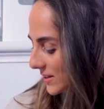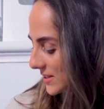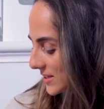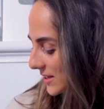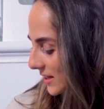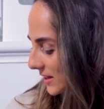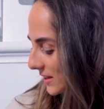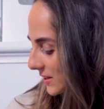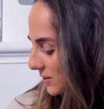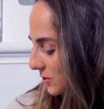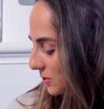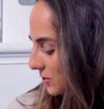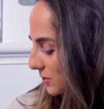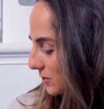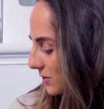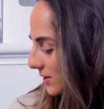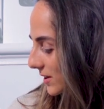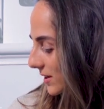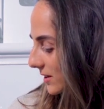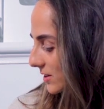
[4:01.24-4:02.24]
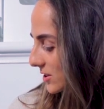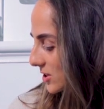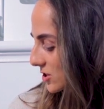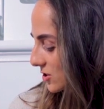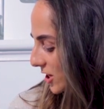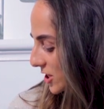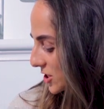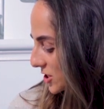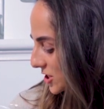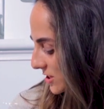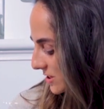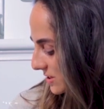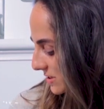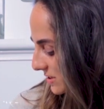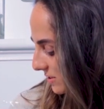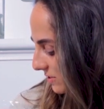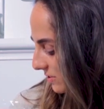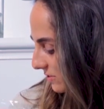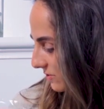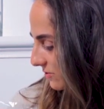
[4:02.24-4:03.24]
There's like little
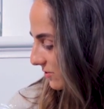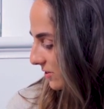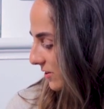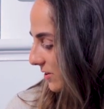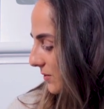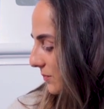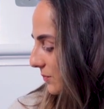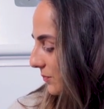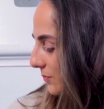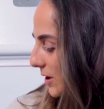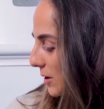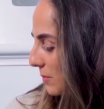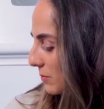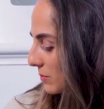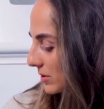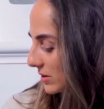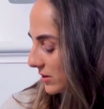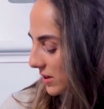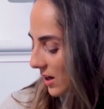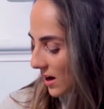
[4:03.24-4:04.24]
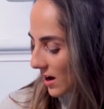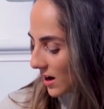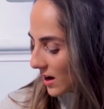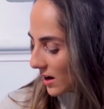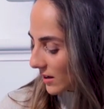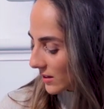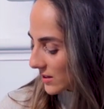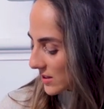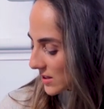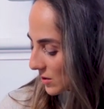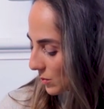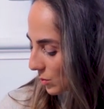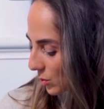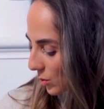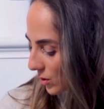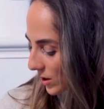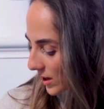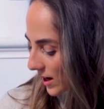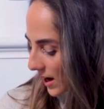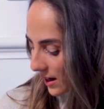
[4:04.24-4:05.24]
illustrations of plants and
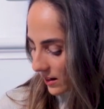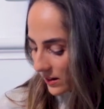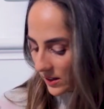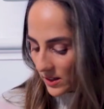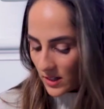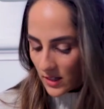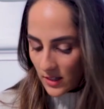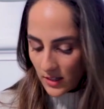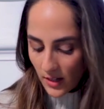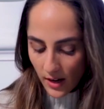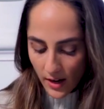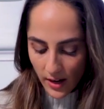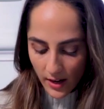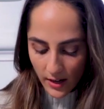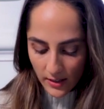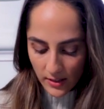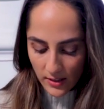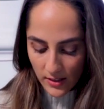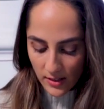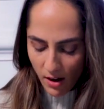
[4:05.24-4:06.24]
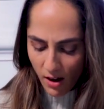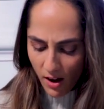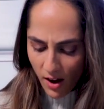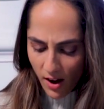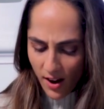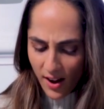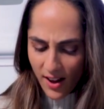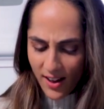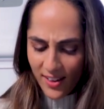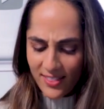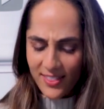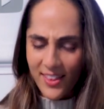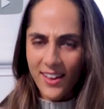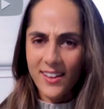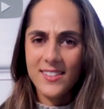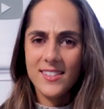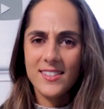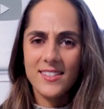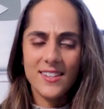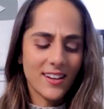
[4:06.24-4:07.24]
watercolor designs.
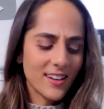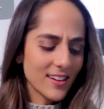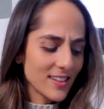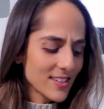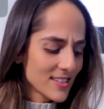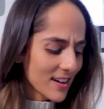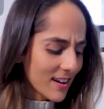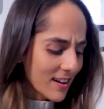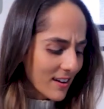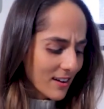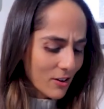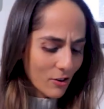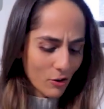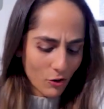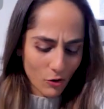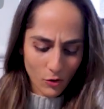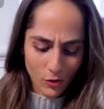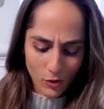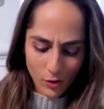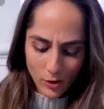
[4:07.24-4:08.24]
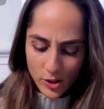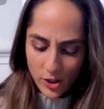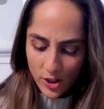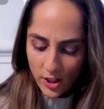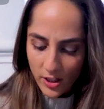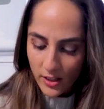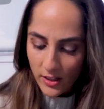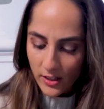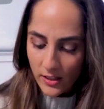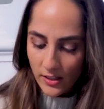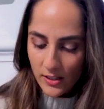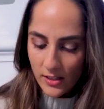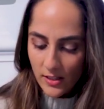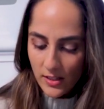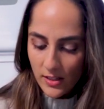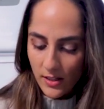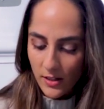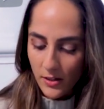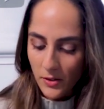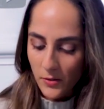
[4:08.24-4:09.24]
Their stickers are
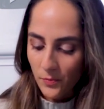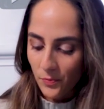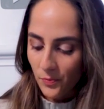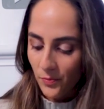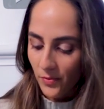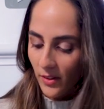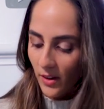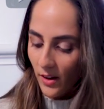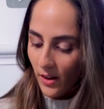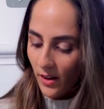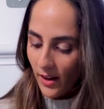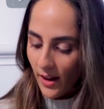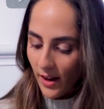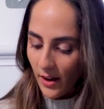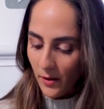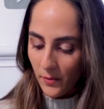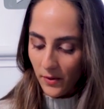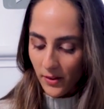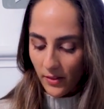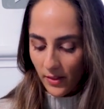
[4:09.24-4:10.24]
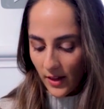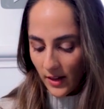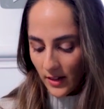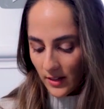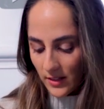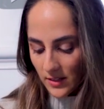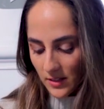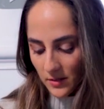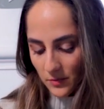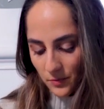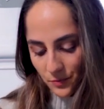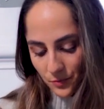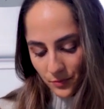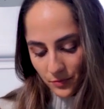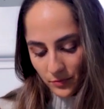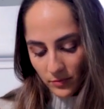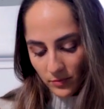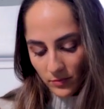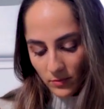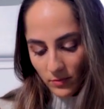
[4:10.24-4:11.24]
gorgeous. Okay, what are these?
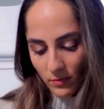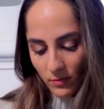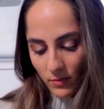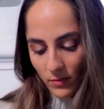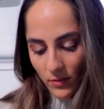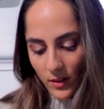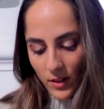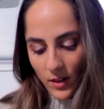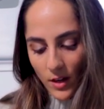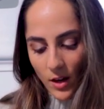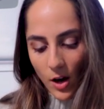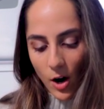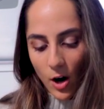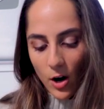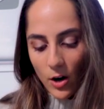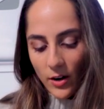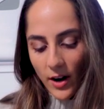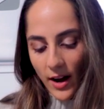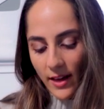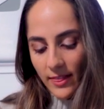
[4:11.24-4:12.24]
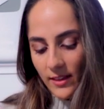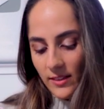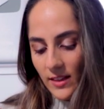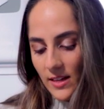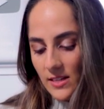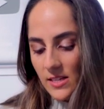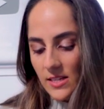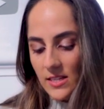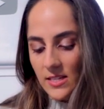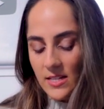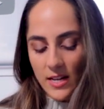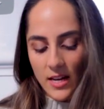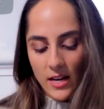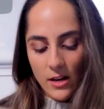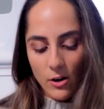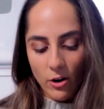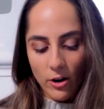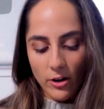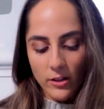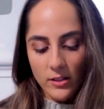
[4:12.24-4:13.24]
Oh, I think these are
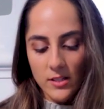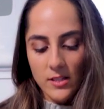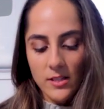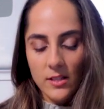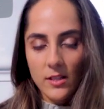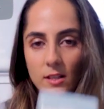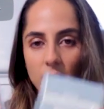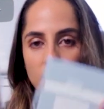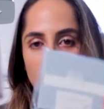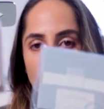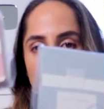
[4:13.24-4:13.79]
sticky notes.